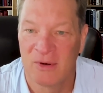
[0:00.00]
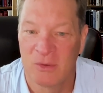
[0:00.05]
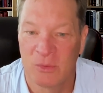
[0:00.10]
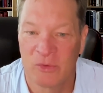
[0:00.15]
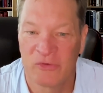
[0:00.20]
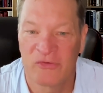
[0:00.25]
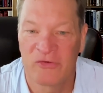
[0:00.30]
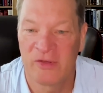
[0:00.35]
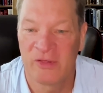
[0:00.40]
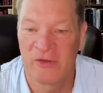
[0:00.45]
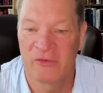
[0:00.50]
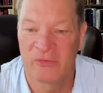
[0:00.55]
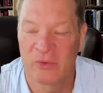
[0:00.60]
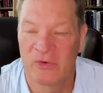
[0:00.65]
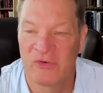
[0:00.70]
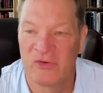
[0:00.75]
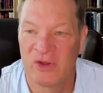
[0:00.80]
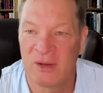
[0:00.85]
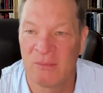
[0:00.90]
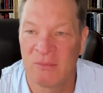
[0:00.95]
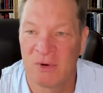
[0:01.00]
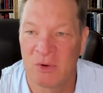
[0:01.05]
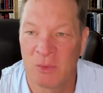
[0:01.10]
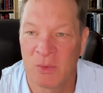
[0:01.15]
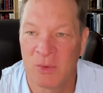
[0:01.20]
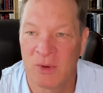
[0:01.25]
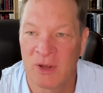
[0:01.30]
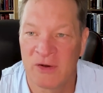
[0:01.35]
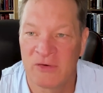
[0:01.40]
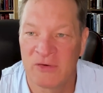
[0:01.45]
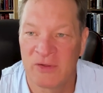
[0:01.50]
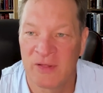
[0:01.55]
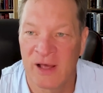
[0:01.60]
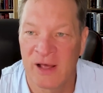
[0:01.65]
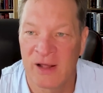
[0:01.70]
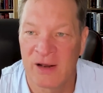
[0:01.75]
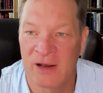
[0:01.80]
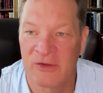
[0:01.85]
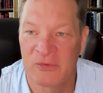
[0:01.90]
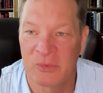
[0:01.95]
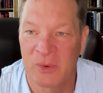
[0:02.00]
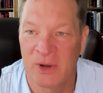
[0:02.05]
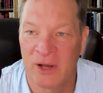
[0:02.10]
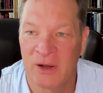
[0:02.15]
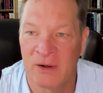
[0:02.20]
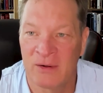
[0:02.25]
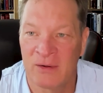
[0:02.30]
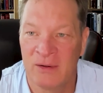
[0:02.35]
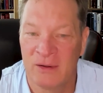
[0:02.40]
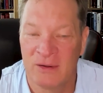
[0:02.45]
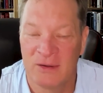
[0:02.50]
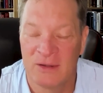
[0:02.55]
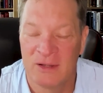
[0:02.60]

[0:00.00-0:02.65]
we'll see this with demon when we get to that as well.